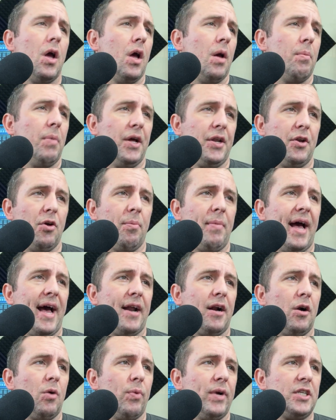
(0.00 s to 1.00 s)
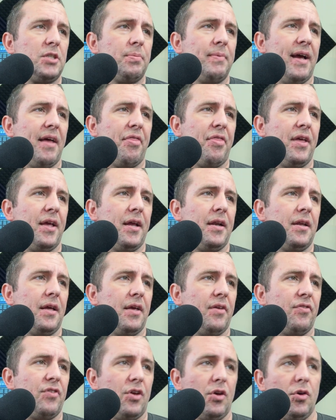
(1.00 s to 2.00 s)
But no matter which method
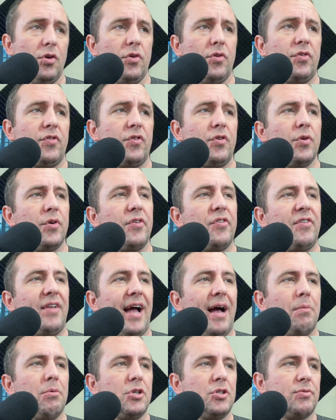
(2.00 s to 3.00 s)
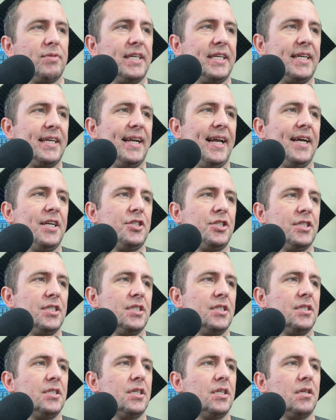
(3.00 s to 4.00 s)
is used to establish
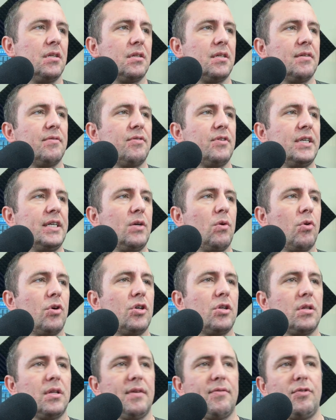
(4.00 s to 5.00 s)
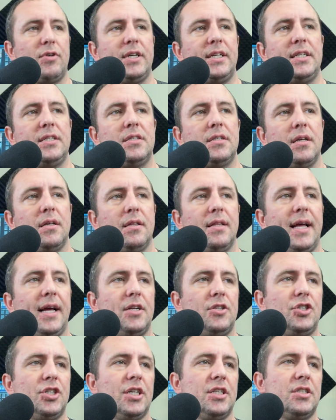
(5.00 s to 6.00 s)
reconnection, the delivery or deliveries that
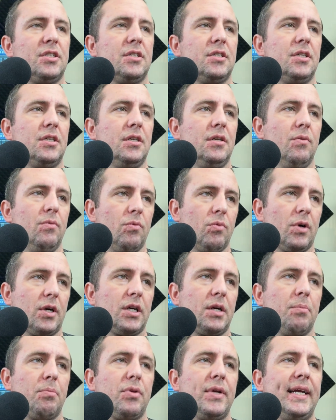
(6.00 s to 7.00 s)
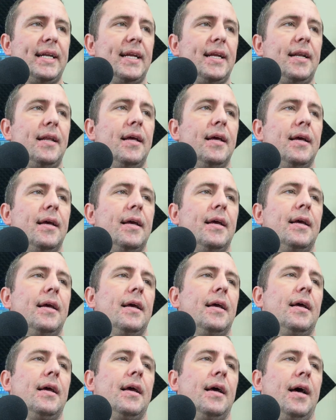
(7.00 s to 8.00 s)
just were completed
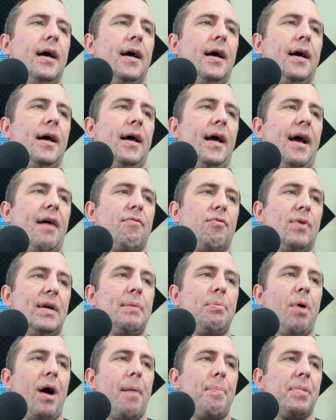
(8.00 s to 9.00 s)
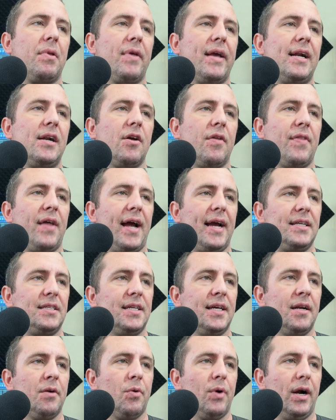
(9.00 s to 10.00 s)
have repopulated on the
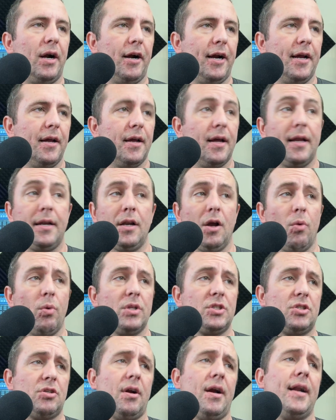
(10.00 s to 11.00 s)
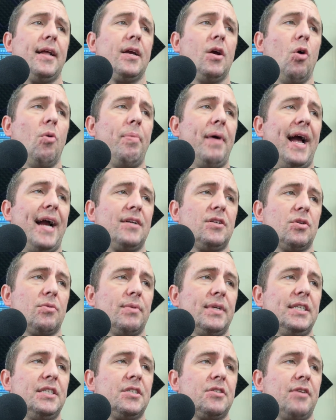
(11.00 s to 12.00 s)
itinerary. And no one's trying to go back to
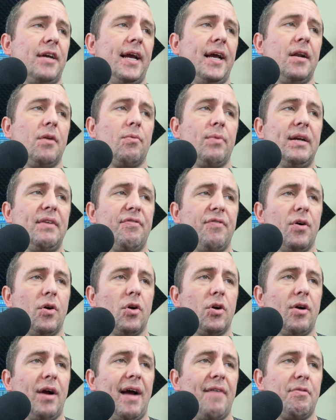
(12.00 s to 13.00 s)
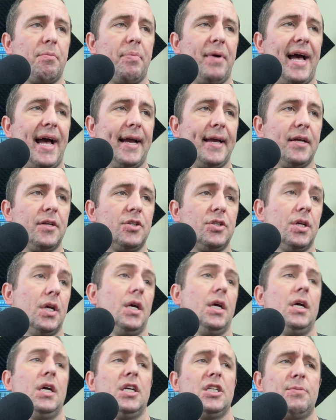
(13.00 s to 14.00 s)
rescan and rephotograph a package,
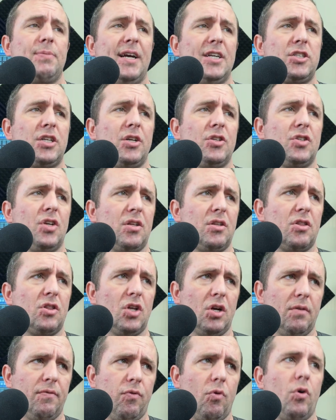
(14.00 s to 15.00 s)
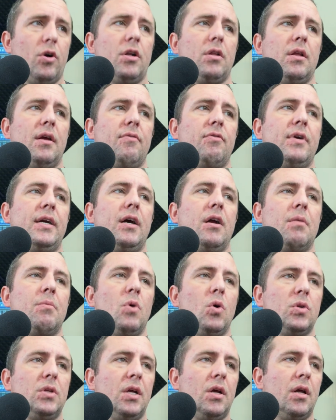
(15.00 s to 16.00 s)
especially if it's on the third floor delivery on a
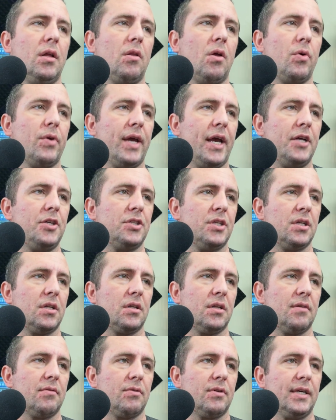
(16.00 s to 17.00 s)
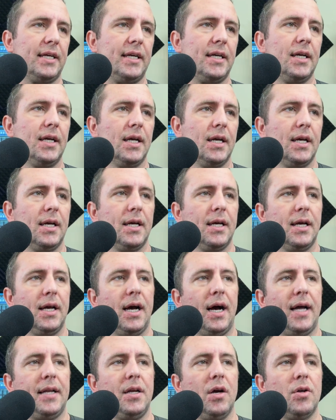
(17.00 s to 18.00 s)
multi-location delivery.
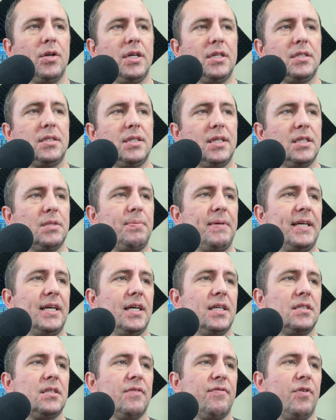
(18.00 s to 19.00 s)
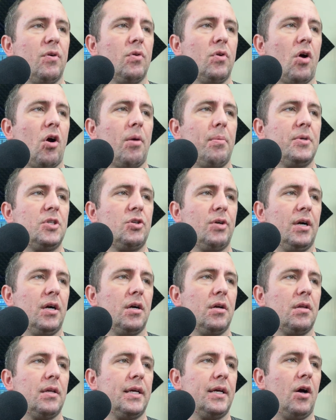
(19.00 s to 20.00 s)
I noticed this because the phone
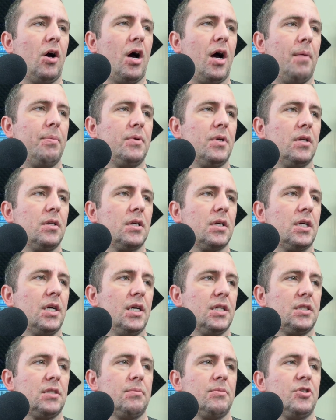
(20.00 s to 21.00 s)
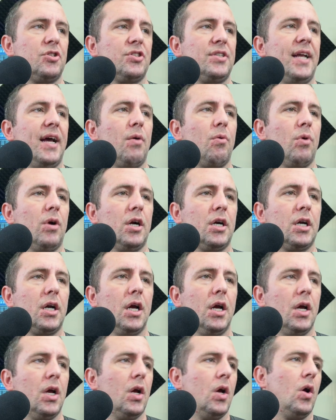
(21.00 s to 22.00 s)
arbitrarily hopped on a customer's network
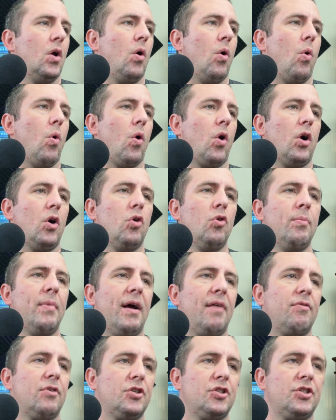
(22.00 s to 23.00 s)
or whomever's